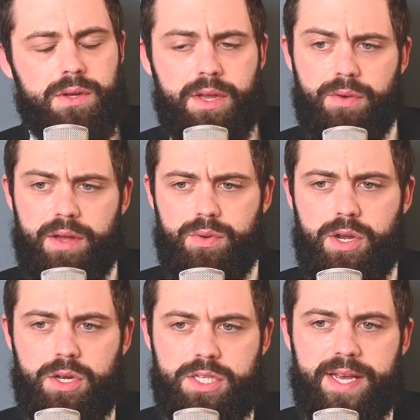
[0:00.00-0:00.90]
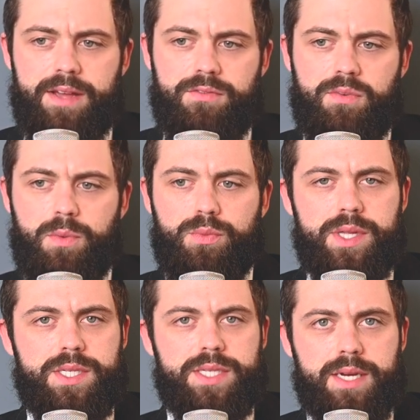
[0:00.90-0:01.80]
if we take it from a
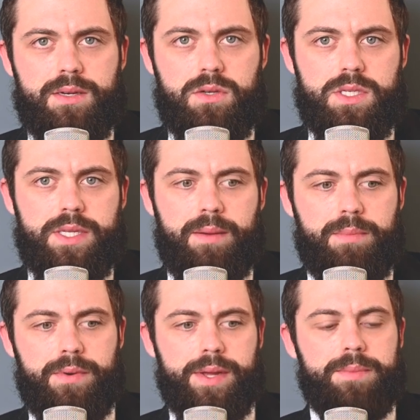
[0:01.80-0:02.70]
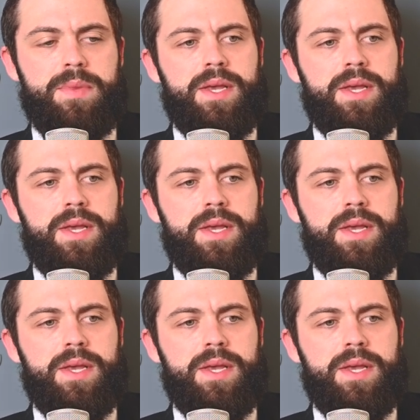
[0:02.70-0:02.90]
really technical standpoint,